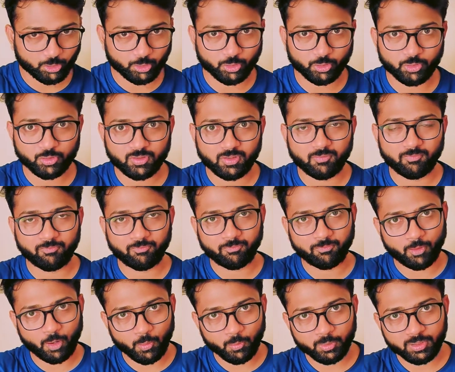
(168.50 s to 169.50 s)
go
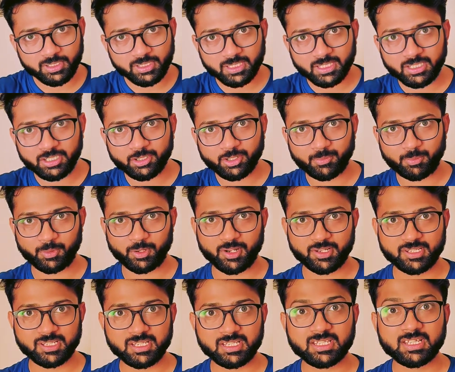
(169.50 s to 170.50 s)
forward in your
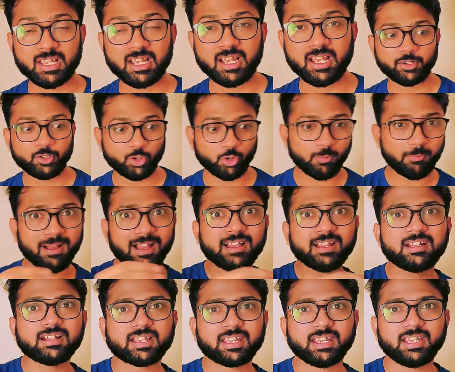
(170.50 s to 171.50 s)
process, go
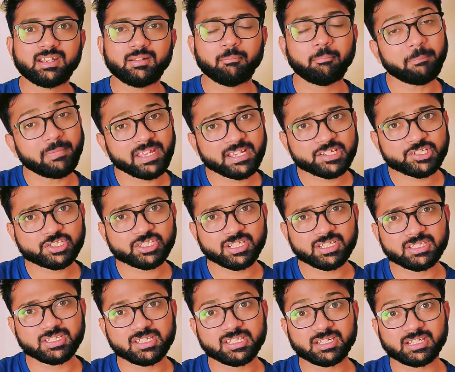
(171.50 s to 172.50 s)
back again, make
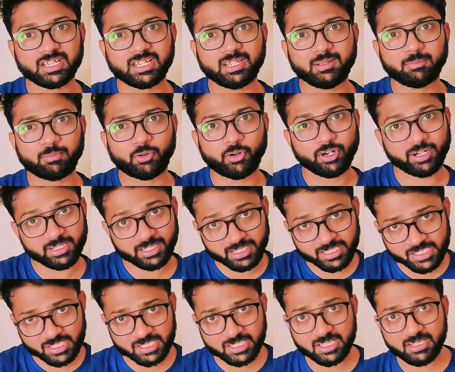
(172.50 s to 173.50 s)
changes at any point
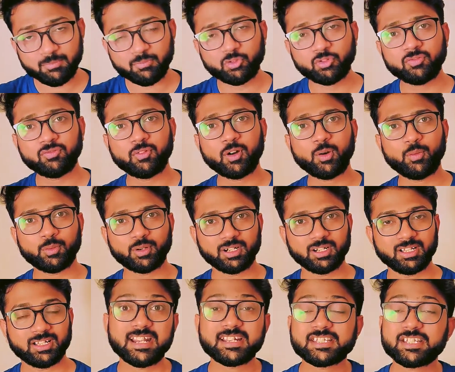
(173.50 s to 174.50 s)
and still move
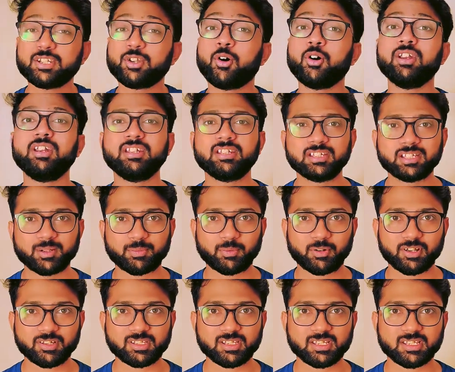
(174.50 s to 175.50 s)
forward. It's a non-linear
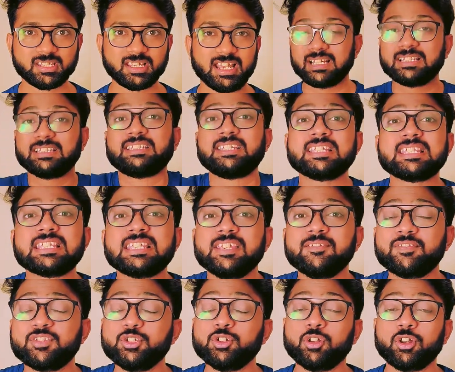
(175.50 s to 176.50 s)
process. This
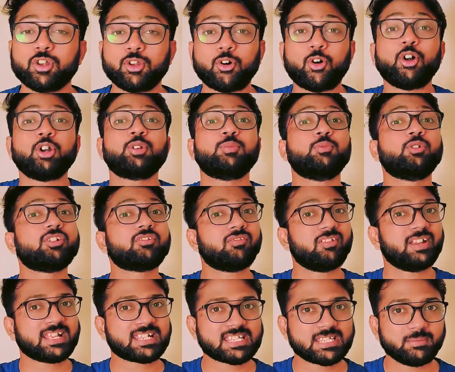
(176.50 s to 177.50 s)
gives you a lot more
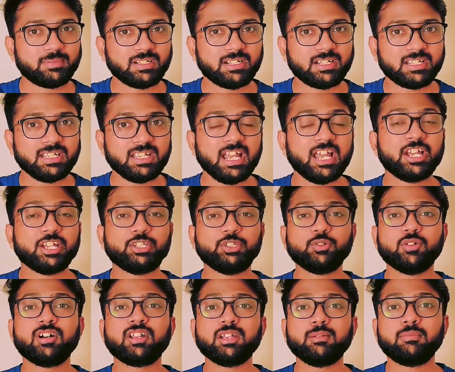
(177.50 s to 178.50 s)
flexibility.
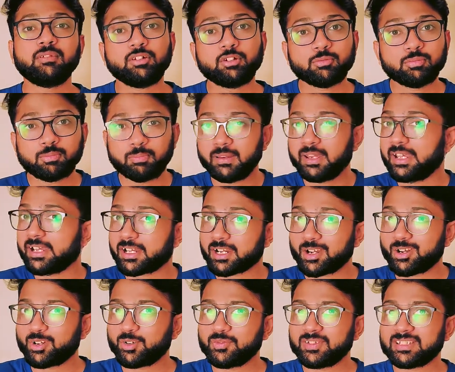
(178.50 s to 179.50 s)
You are able to play
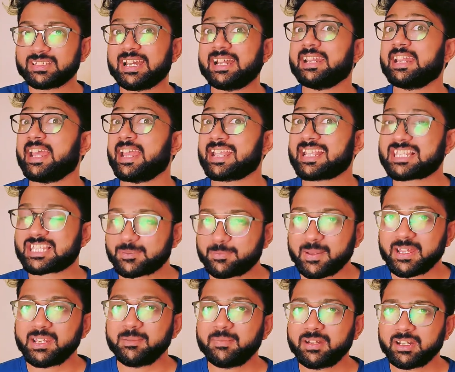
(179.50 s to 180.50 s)
around with and
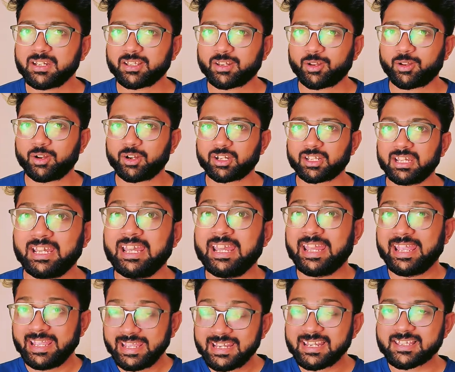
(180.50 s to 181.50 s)
experiment a lot.
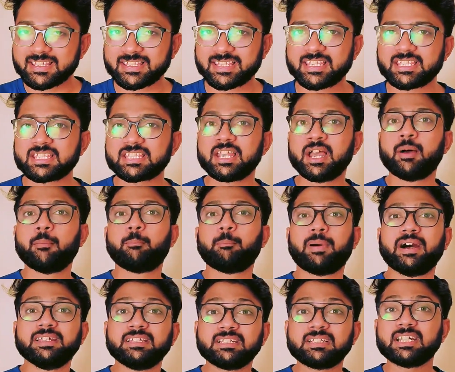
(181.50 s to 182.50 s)
In essence,
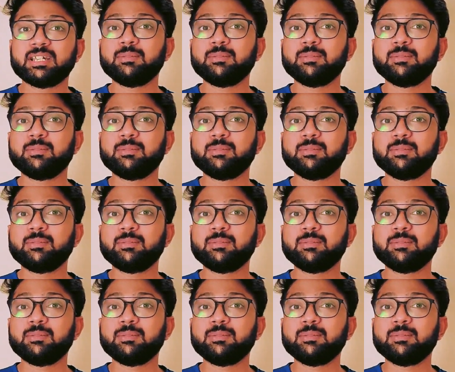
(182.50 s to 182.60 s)
by the